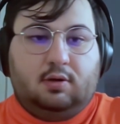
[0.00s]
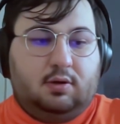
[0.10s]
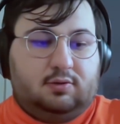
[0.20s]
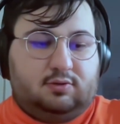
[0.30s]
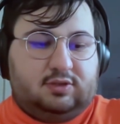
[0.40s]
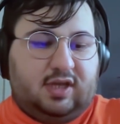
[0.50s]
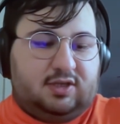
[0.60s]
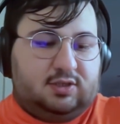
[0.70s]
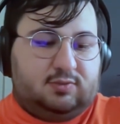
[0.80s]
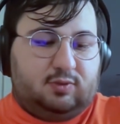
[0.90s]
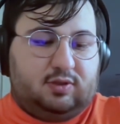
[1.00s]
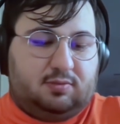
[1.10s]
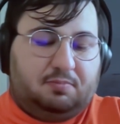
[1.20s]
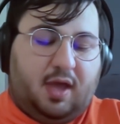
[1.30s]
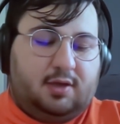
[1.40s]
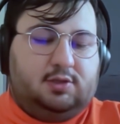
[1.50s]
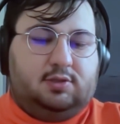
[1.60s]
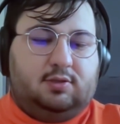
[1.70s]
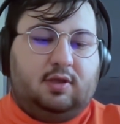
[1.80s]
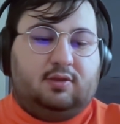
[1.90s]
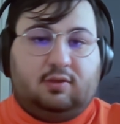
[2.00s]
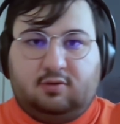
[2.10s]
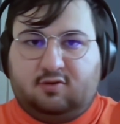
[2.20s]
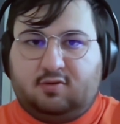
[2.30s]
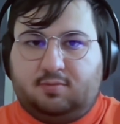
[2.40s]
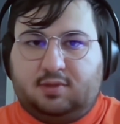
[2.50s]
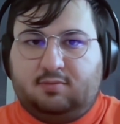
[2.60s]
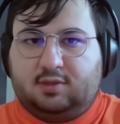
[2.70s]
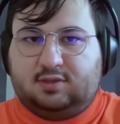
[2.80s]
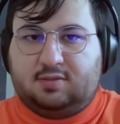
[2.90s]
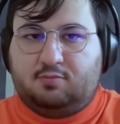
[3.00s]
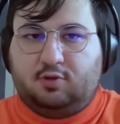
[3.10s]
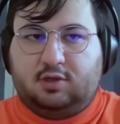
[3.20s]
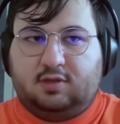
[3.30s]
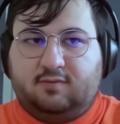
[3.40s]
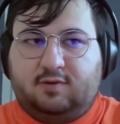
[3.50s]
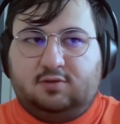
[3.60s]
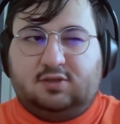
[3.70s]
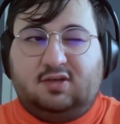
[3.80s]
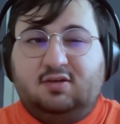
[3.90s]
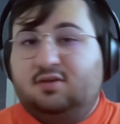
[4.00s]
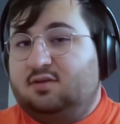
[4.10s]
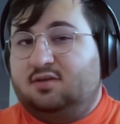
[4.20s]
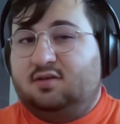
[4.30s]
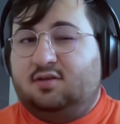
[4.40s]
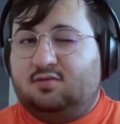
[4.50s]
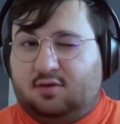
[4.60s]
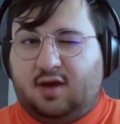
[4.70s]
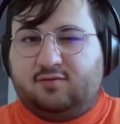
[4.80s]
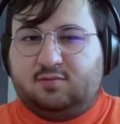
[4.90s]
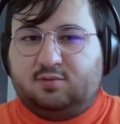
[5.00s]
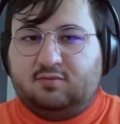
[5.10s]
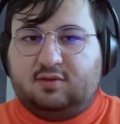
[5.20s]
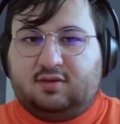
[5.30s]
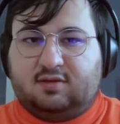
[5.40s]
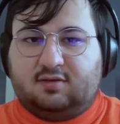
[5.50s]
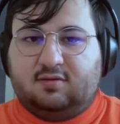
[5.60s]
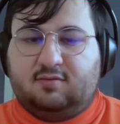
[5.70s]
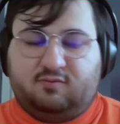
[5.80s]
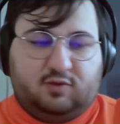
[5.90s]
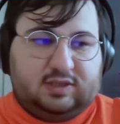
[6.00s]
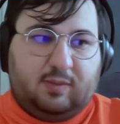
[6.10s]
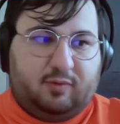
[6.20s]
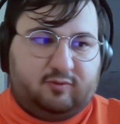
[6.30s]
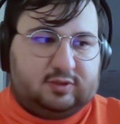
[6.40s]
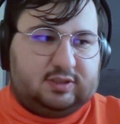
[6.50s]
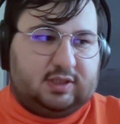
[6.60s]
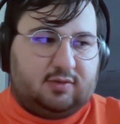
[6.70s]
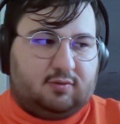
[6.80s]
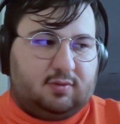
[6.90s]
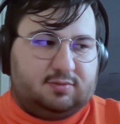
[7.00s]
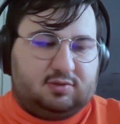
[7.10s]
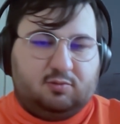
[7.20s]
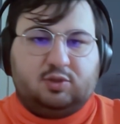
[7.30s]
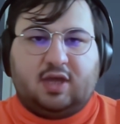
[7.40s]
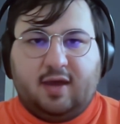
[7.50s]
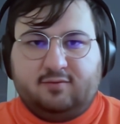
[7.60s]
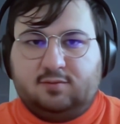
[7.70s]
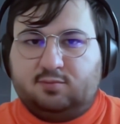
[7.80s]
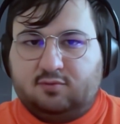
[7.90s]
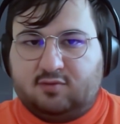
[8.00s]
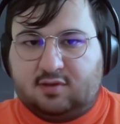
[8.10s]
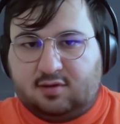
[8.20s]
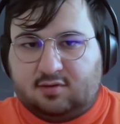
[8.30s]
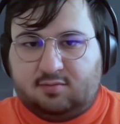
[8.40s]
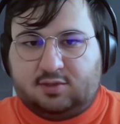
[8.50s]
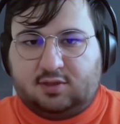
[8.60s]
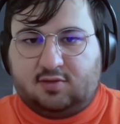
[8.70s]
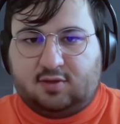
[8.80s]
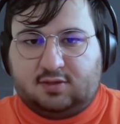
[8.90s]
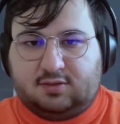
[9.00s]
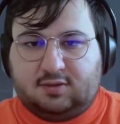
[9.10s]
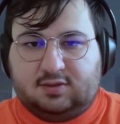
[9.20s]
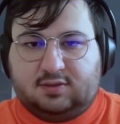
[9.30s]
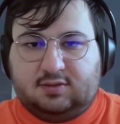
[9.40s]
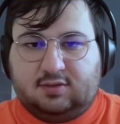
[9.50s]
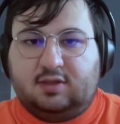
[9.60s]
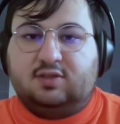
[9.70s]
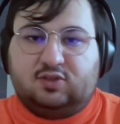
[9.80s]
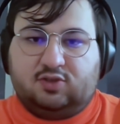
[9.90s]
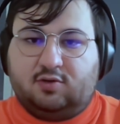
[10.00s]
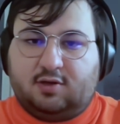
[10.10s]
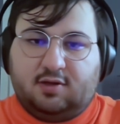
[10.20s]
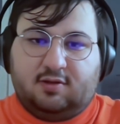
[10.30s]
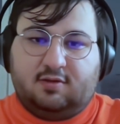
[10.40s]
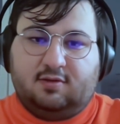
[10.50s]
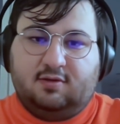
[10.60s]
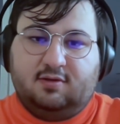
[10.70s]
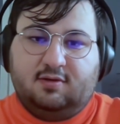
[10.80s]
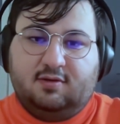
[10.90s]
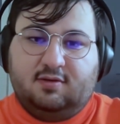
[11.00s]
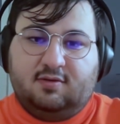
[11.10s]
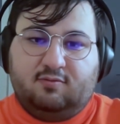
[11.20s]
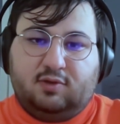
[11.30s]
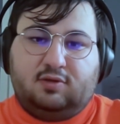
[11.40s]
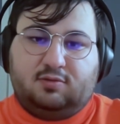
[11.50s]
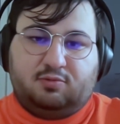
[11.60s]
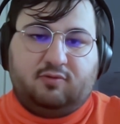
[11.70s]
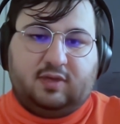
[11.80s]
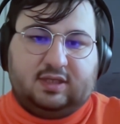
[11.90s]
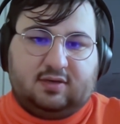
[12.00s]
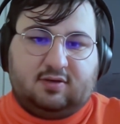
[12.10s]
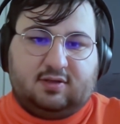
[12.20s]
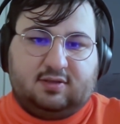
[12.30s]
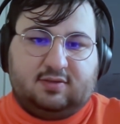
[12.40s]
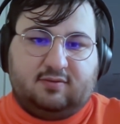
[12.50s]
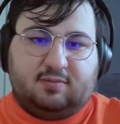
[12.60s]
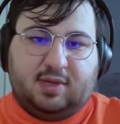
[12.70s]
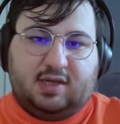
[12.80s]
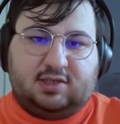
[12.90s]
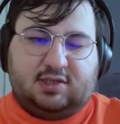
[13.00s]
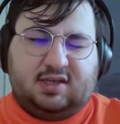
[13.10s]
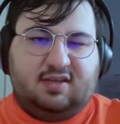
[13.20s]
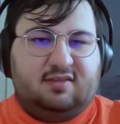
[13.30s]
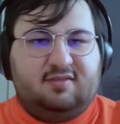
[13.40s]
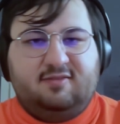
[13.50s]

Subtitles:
transactions when they're batched and then decrypt them at some point in the future, you have to prove that, for example, for Zk-rollups, you would have to prove the decryption correctness in circuit when you're proving the correctness of the batch. And